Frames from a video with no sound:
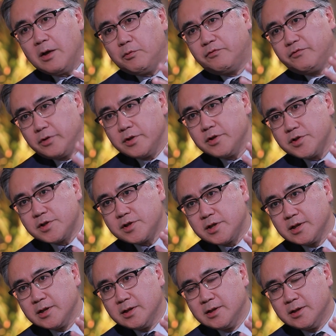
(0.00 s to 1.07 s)

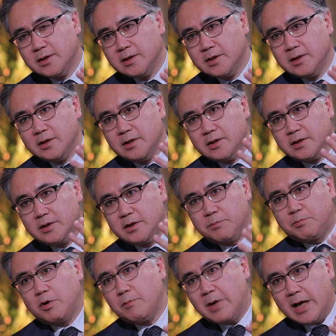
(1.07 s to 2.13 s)
first
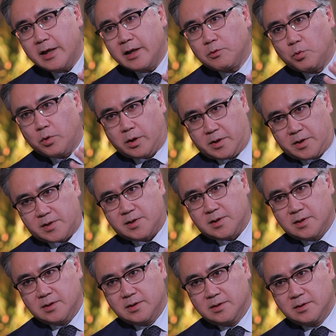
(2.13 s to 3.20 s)
diplomatic
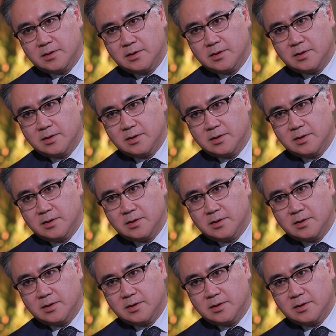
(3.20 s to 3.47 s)
works yes.